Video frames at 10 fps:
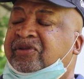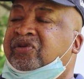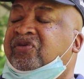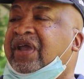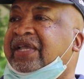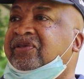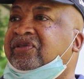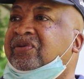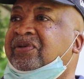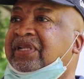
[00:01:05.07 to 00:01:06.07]
crackers
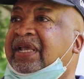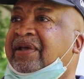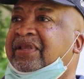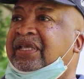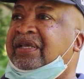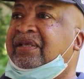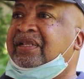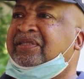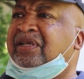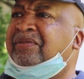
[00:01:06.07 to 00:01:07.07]
doing down here?"
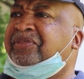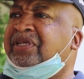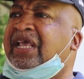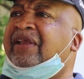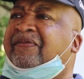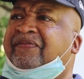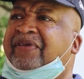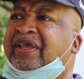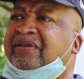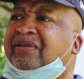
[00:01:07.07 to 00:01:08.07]
Or something to that
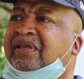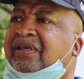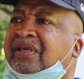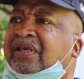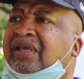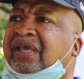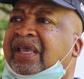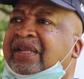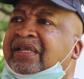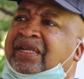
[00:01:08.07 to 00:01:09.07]
effect.
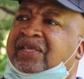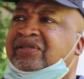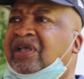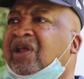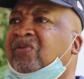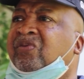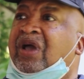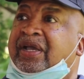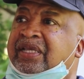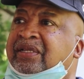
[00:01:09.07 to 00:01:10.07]
And then they started
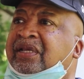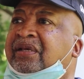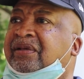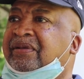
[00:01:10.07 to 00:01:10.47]
rocking the